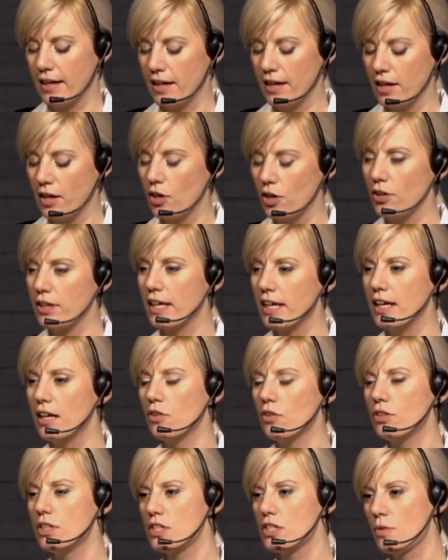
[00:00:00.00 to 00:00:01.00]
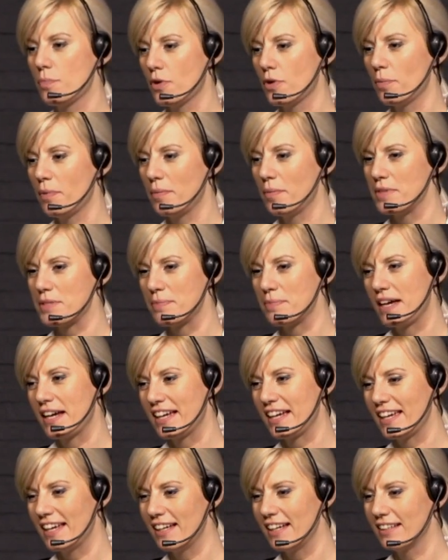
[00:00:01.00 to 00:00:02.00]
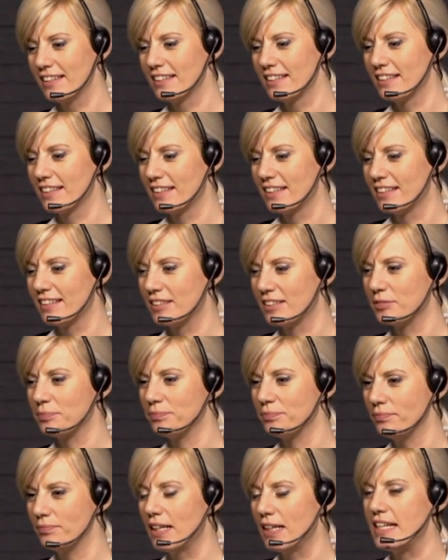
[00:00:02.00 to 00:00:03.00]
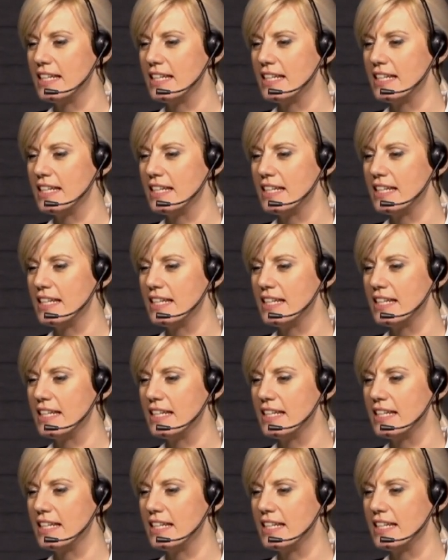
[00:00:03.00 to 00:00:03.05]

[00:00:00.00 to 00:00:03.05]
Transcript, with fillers: team will schedule a call with you and figure out